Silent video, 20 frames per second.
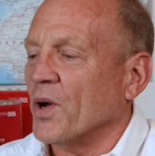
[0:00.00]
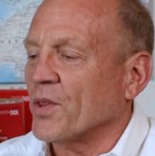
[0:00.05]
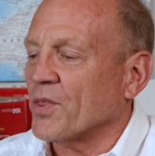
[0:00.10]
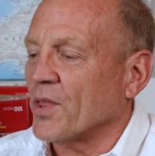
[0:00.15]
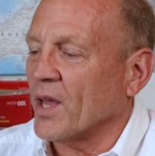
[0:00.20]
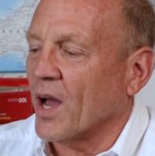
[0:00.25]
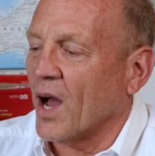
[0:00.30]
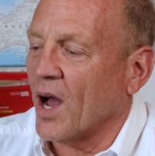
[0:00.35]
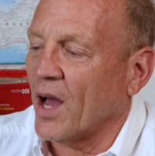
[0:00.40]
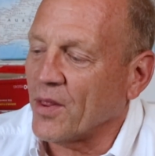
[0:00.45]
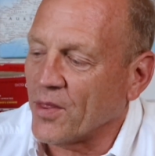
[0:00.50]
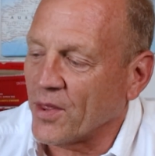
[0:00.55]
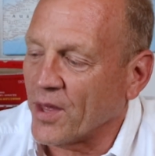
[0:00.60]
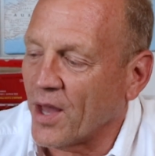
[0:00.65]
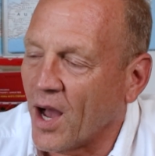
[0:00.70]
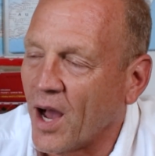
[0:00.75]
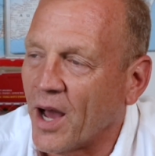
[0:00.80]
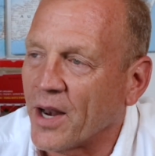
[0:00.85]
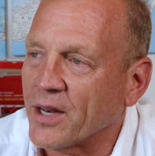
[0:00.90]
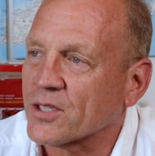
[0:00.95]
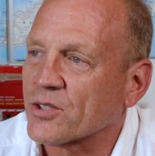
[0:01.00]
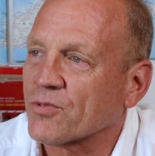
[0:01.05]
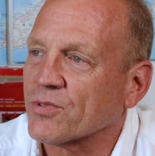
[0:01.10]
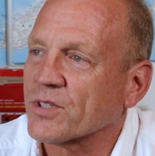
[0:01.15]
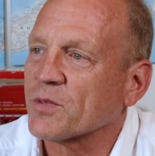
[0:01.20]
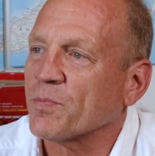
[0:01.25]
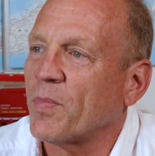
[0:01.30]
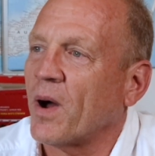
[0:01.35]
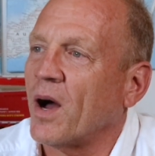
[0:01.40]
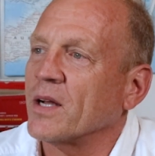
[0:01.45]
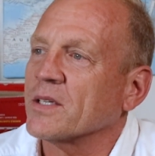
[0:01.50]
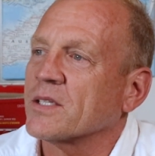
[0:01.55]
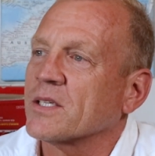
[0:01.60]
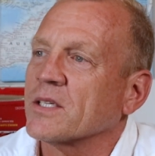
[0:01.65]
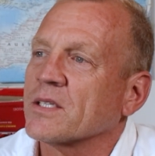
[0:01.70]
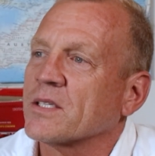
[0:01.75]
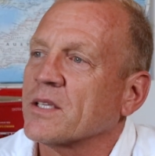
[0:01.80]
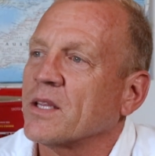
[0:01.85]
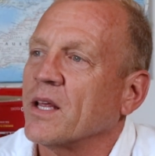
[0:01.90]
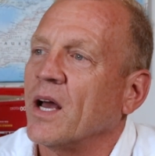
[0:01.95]
But the honest response
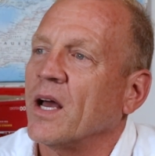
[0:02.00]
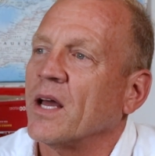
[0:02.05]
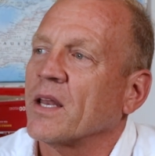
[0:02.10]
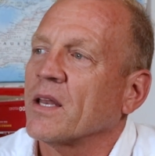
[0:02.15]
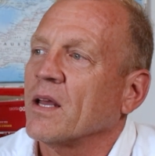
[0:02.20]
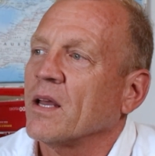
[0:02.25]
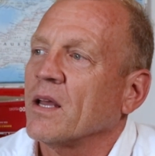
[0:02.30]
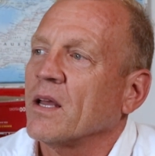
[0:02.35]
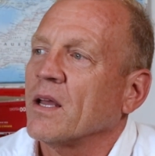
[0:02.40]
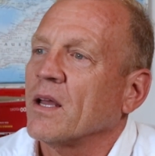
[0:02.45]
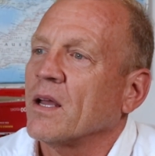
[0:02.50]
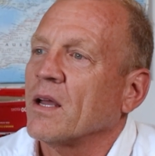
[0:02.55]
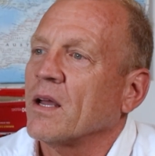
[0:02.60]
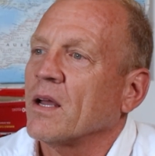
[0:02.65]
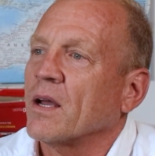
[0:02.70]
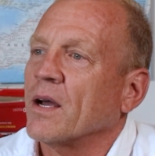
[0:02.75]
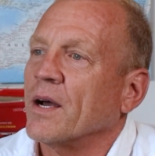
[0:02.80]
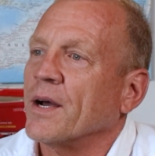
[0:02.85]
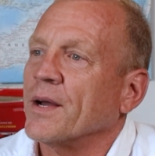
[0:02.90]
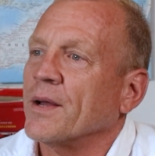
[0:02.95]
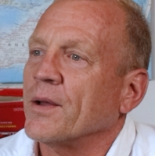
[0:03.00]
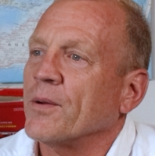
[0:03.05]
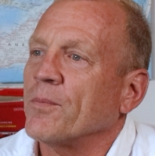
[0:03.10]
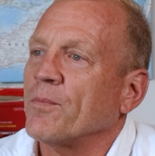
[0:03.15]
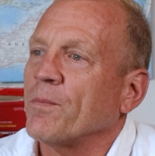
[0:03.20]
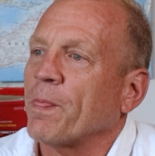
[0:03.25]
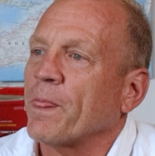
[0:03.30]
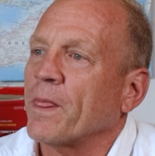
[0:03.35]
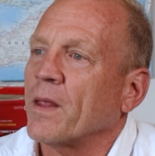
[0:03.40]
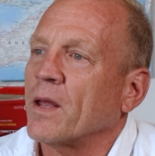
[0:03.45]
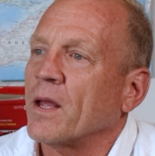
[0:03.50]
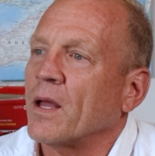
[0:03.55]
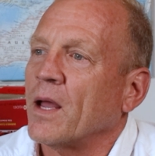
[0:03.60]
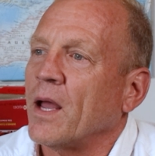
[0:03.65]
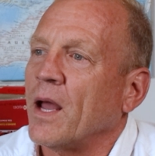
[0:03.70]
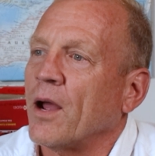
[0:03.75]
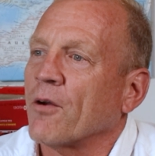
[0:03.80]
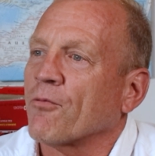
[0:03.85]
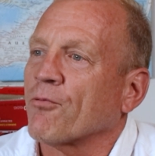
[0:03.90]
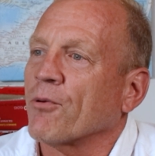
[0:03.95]
is that
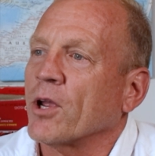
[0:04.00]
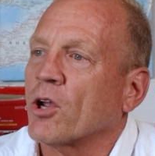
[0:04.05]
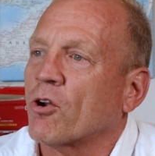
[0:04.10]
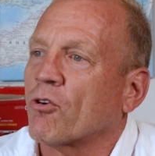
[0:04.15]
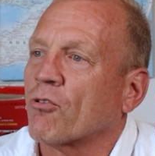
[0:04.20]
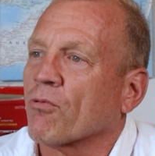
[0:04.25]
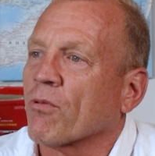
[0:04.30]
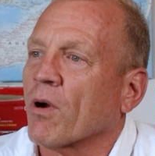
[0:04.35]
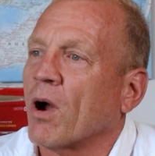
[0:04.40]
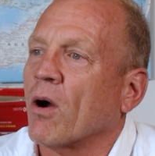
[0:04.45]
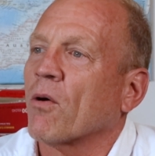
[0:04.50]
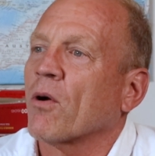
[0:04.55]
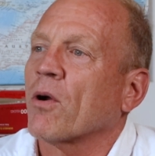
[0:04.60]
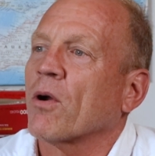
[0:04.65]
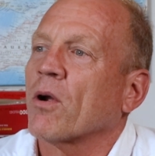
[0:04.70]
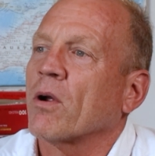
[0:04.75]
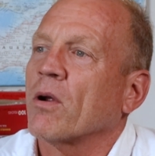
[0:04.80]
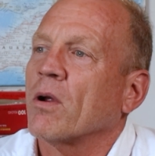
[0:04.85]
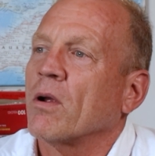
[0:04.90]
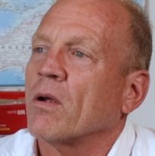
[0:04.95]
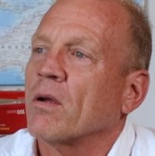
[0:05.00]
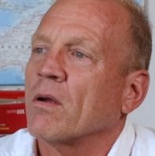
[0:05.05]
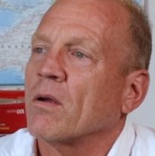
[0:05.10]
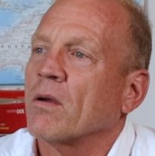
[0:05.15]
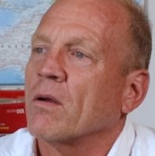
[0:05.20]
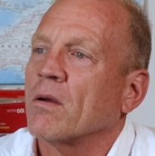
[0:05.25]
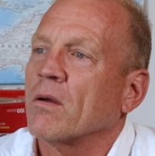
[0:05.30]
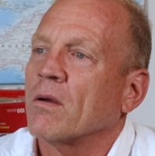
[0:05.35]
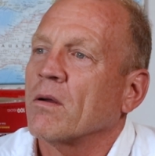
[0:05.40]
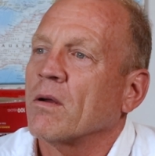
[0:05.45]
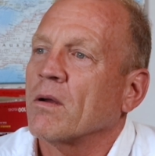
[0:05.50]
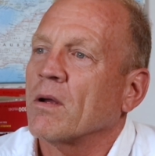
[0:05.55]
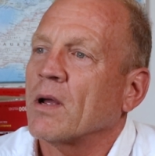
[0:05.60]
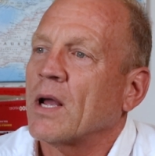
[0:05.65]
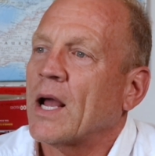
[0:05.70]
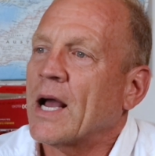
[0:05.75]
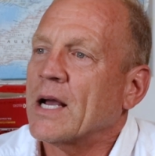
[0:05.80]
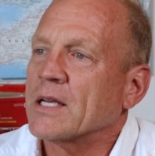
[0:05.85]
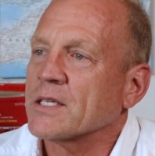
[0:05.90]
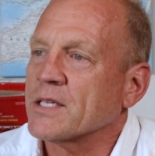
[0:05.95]
every grower
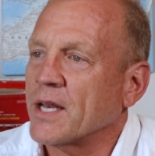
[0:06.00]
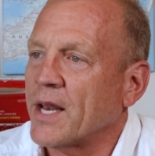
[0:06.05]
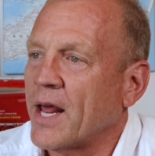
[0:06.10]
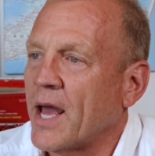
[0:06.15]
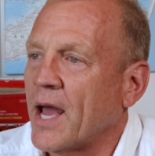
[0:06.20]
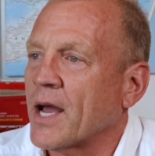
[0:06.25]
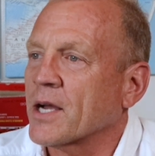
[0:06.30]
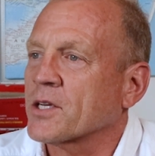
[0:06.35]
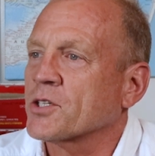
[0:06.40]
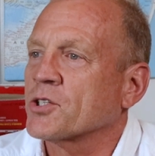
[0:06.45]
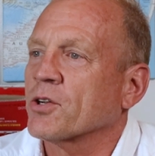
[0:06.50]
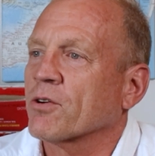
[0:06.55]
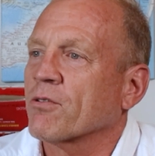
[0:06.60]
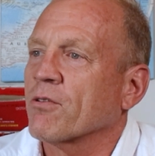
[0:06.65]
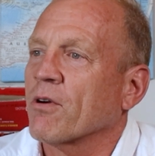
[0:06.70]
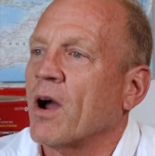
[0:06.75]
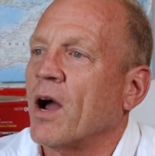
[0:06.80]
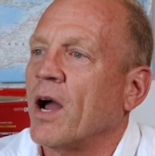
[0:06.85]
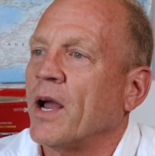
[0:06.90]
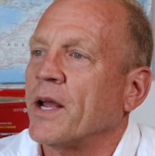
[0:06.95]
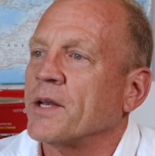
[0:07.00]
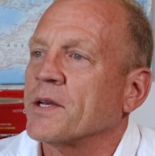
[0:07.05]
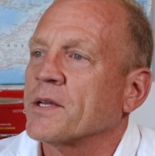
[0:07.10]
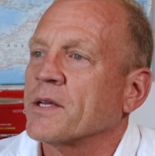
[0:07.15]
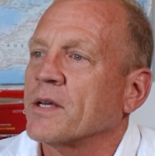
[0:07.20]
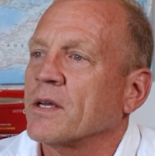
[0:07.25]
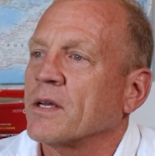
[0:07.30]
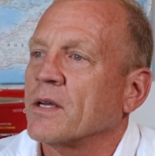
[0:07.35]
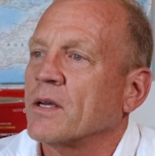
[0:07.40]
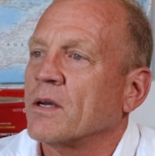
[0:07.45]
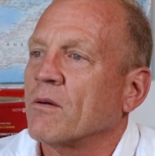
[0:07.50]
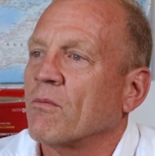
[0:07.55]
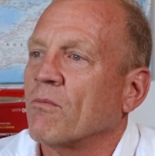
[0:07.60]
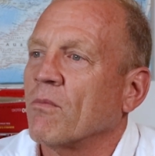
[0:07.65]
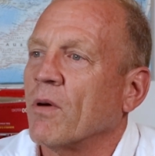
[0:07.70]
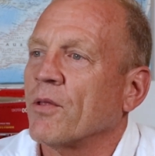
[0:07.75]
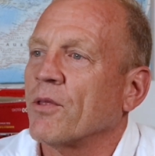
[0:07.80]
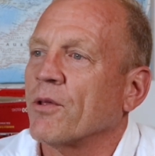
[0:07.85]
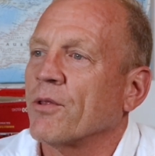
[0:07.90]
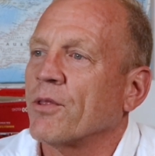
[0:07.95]
has an axe to grind,
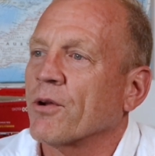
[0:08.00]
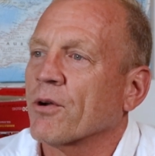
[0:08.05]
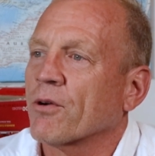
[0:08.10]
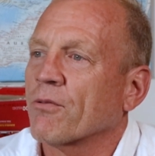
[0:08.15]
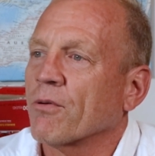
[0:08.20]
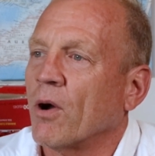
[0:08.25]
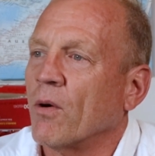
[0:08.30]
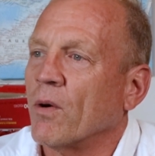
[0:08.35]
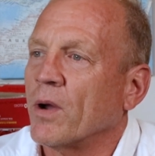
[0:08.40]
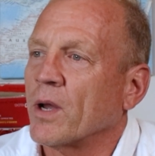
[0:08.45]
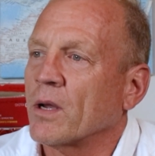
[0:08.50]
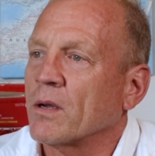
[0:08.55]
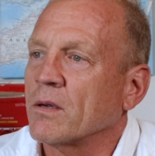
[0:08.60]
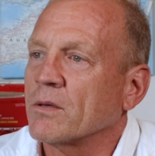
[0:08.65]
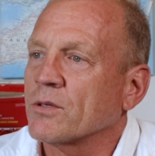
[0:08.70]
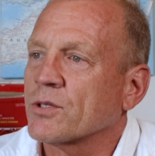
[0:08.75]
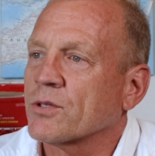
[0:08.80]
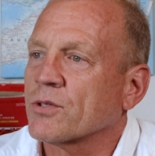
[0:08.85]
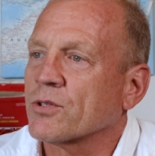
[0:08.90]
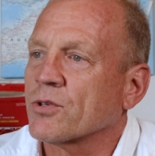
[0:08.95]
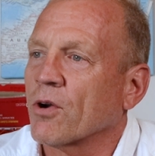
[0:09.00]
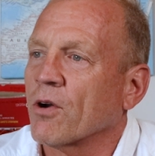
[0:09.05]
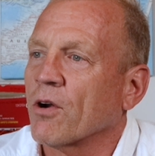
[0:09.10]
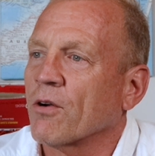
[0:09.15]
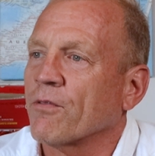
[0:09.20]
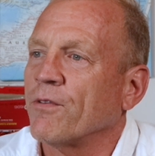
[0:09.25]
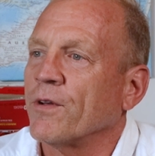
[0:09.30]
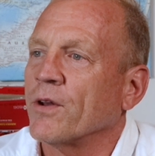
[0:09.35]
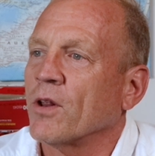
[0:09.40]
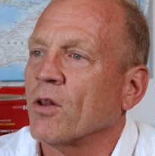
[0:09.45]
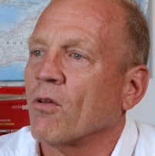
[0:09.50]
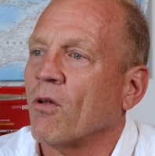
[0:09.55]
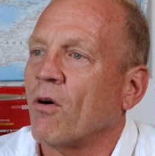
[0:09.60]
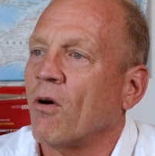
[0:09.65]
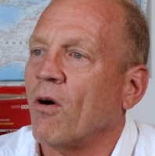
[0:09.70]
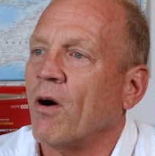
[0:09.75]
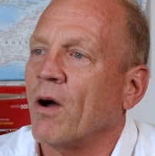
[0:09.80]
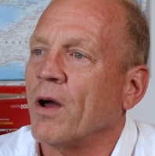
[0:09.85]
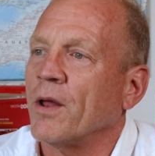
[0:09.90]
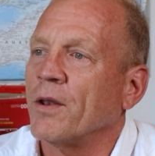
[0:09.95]
whether they're growing turf in a
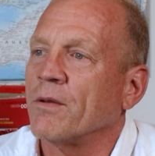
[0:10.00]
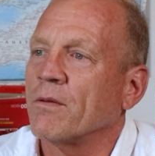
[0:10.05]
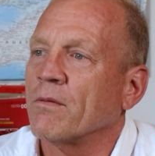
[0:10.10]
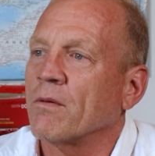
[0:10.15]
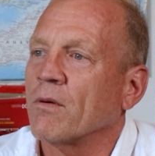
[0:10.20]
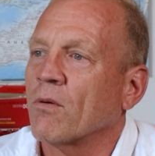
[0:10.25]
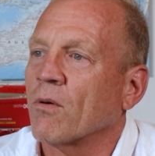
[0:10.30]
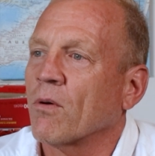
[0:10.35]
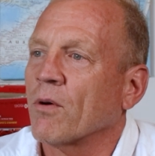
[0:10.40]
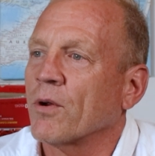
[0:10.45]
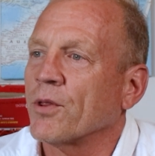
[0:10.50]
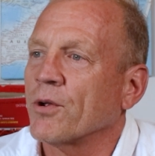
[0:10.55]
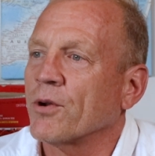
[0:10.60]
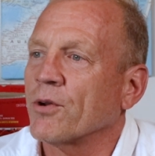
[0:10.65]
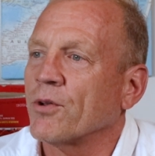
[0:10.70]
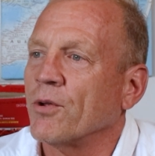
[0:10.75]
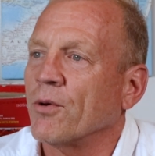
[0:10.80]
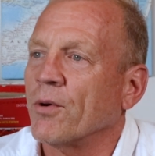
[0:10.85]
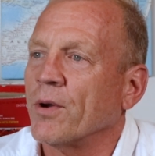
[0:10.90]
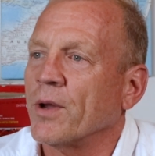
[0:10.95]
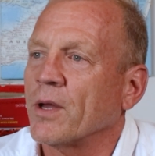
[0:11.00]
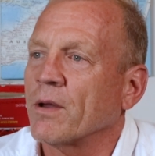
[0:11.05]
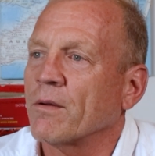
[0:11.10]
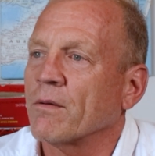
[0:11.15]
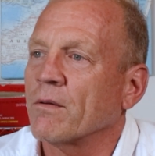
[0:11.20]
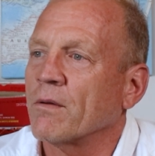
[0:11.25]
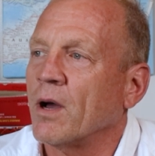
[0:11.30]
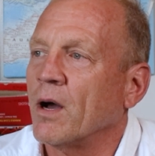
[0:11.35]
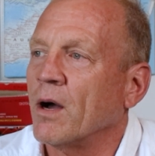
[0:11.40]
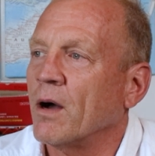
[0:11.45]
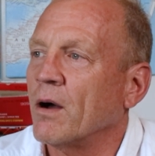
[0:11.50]
lawn or they're doing